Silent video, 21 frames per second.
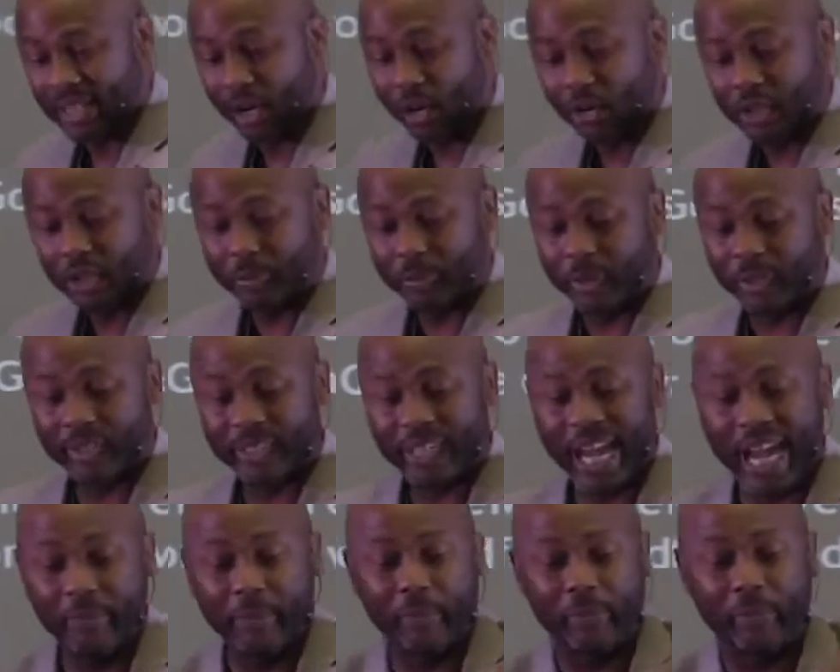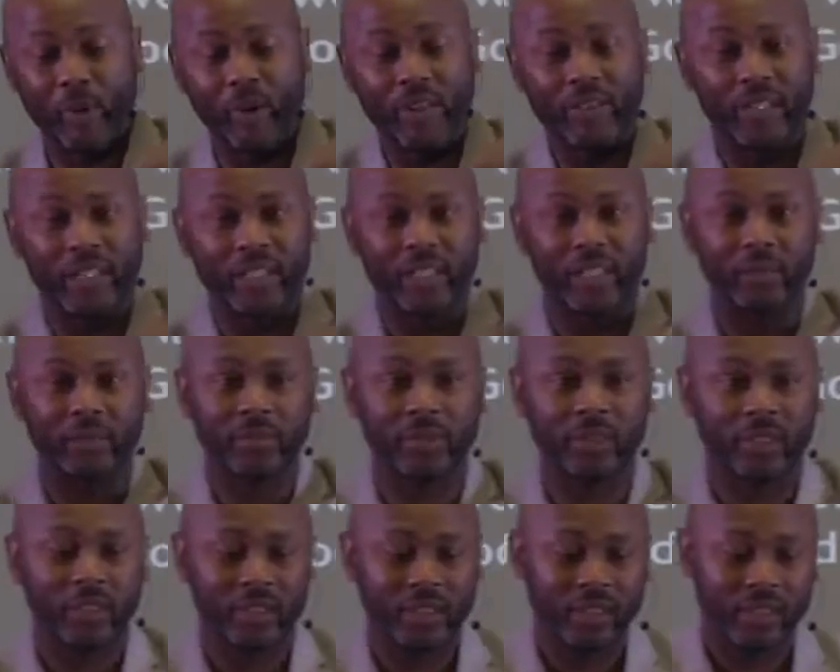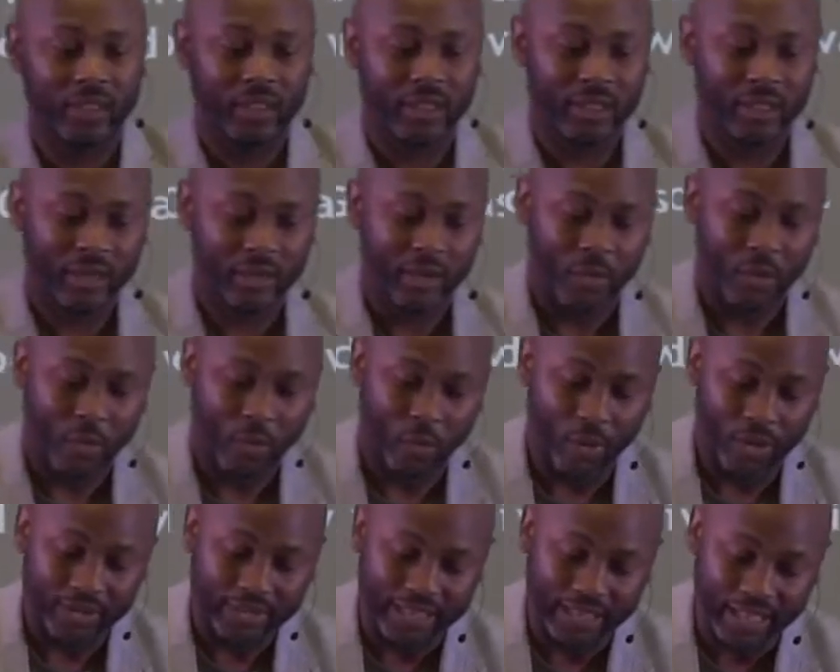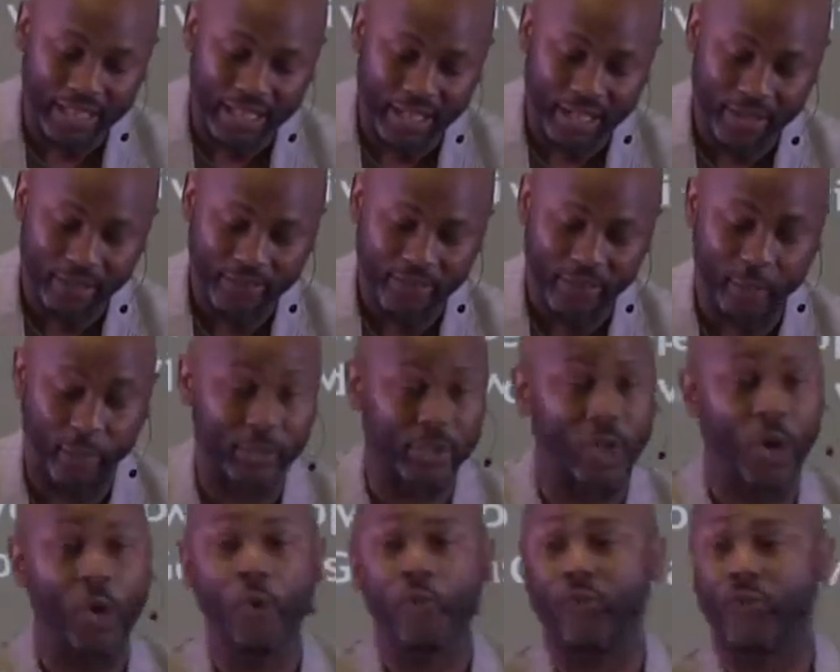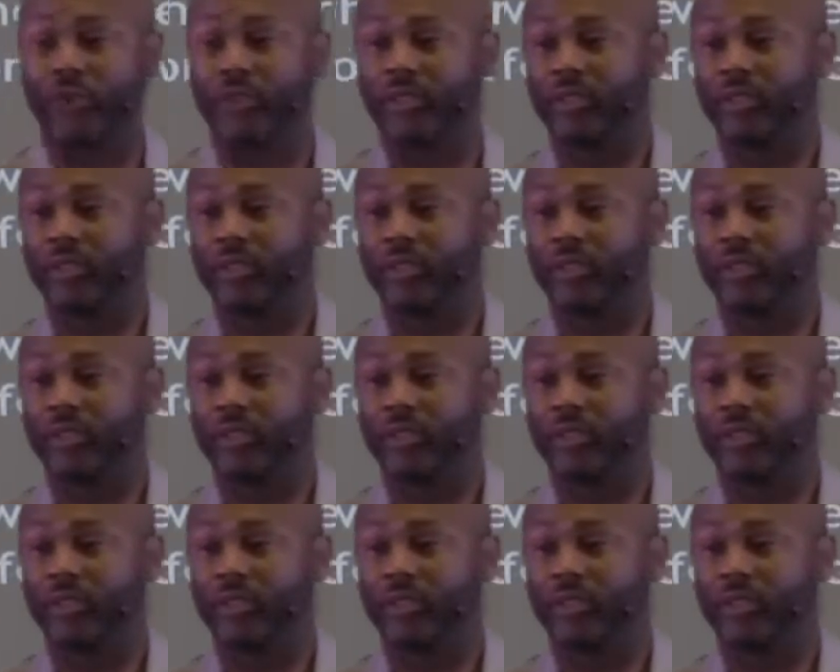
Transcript: Holy Spirit came upon them, once he left, it was over.